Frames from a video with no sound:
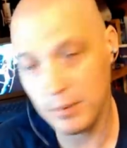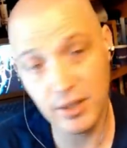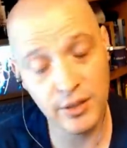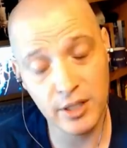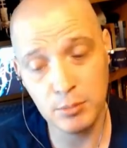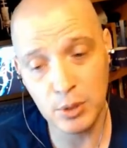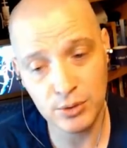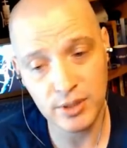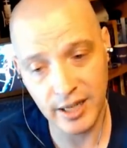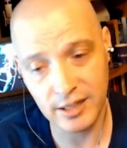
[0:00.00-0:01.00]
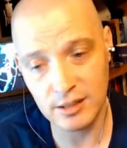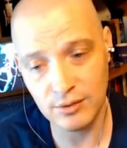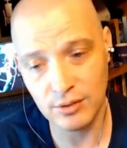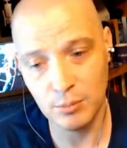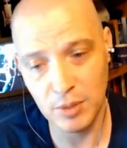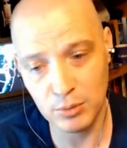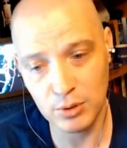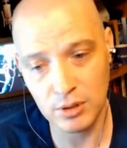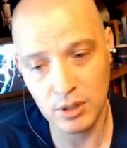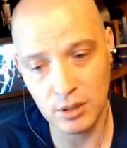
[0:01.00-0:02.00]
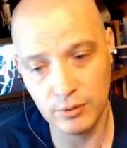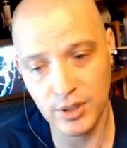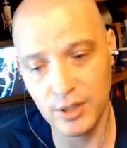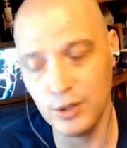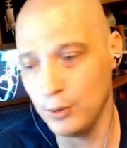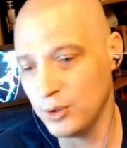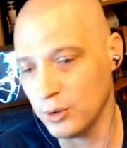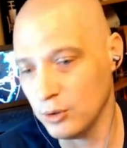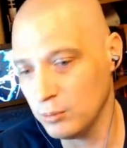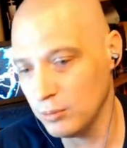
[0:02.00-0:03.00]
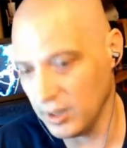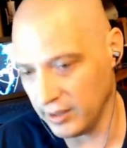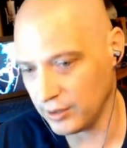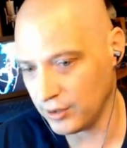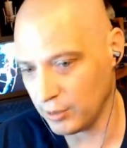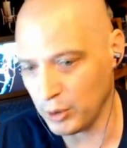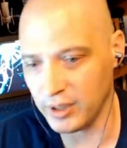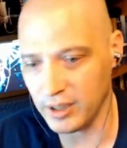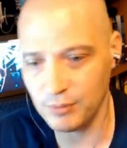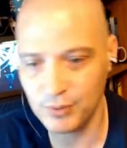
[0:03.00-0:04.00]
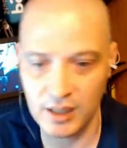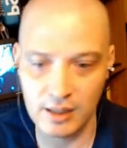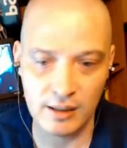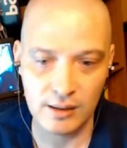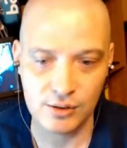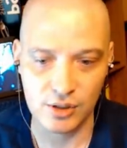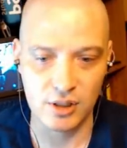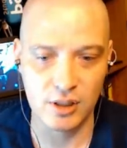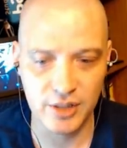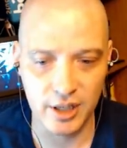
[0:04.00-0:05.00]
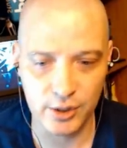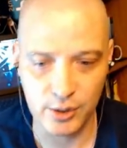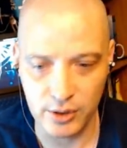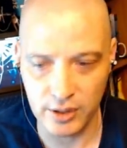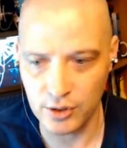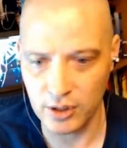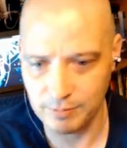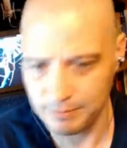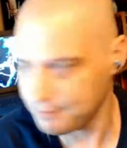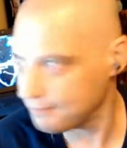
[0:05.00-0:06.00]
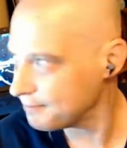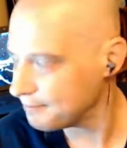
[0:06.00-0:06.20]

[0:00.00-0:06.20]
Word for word: maybe the most active member of the YouTube Linux community. Serge, how are you doing, sir?